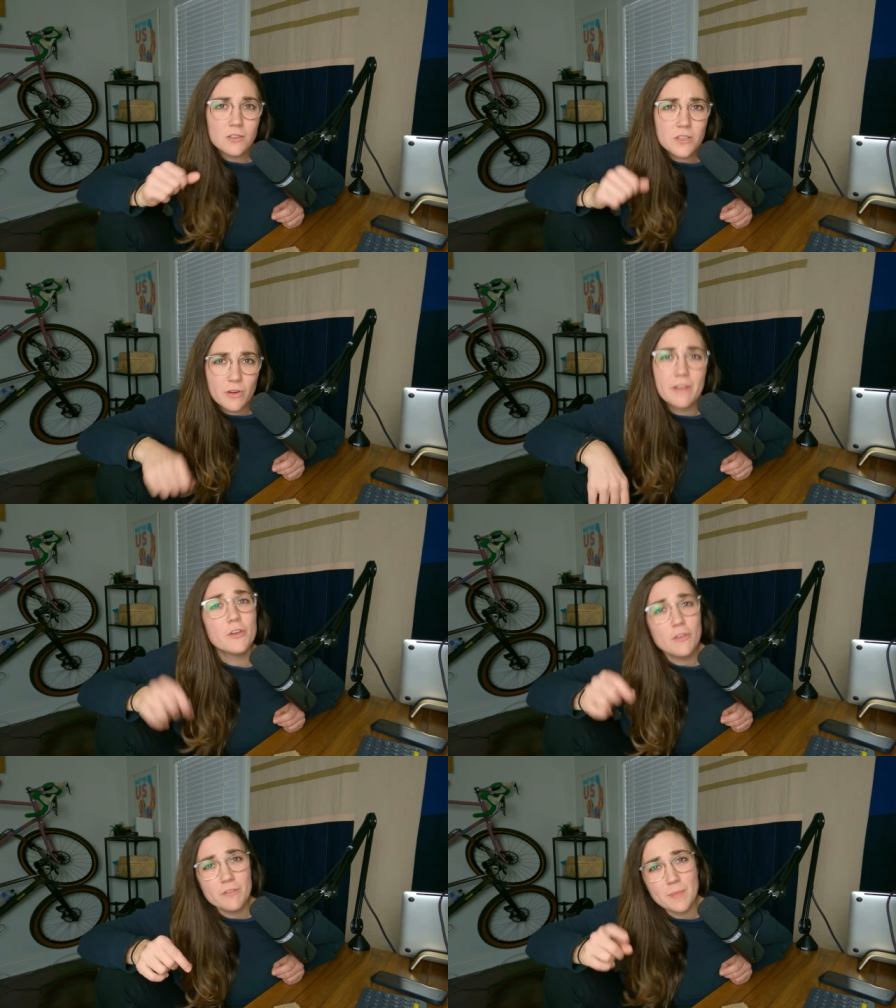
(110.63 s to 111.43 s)
Also, if
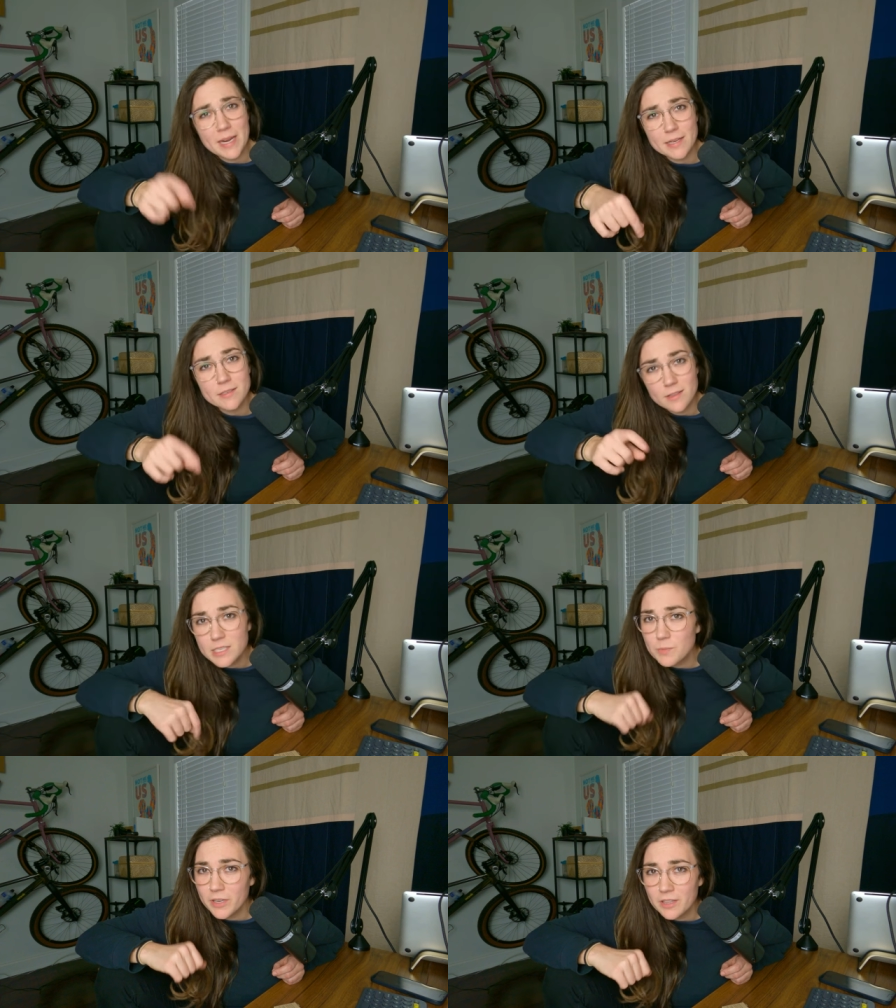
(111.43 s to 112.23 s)
you have made it to
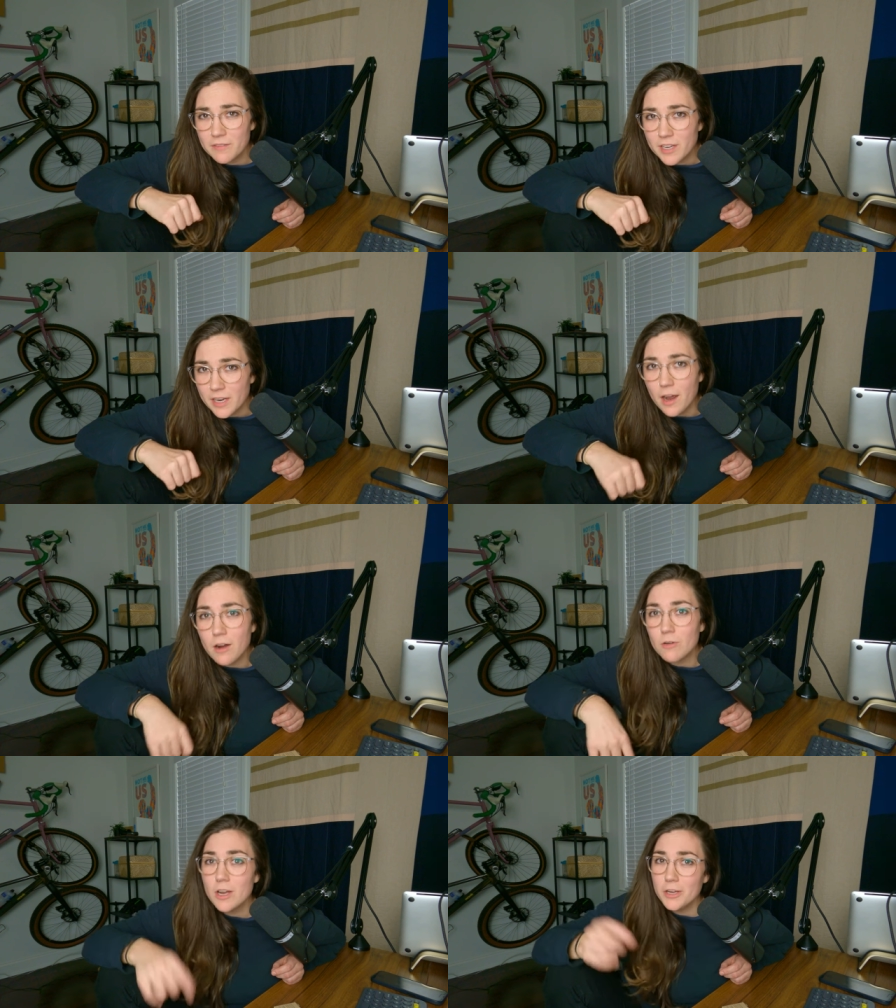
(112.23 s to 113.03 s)
this point in the
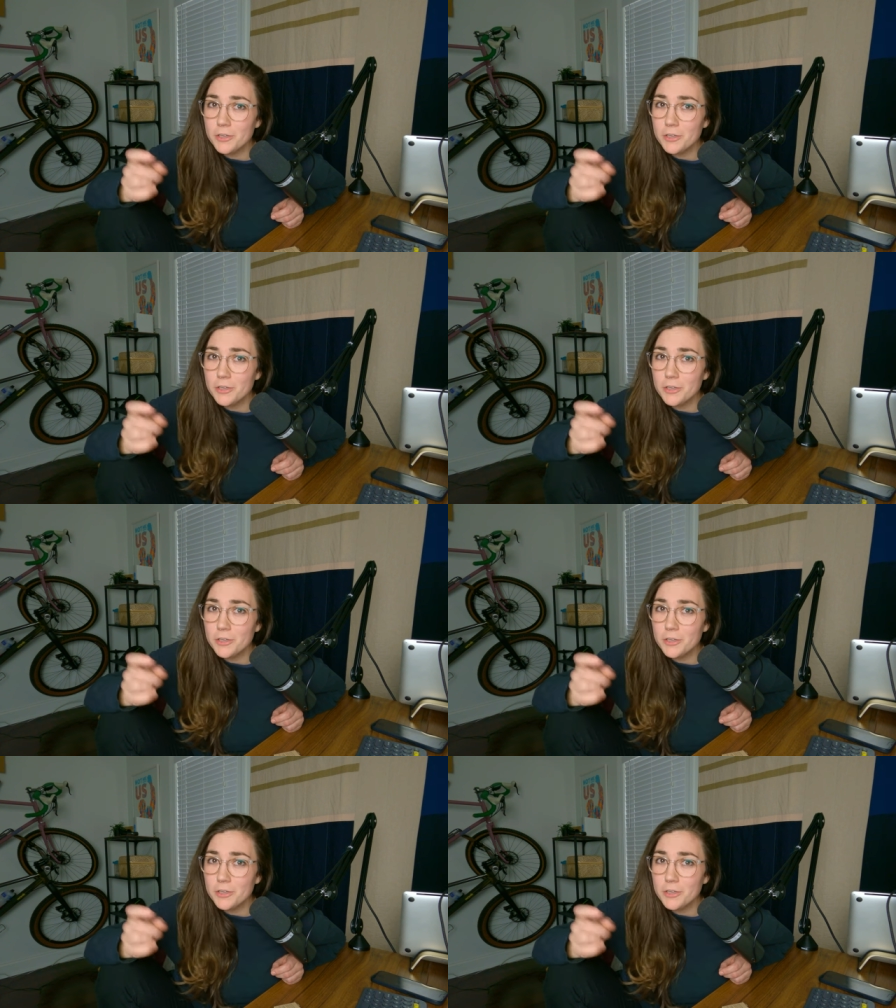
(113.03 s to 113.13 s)
video,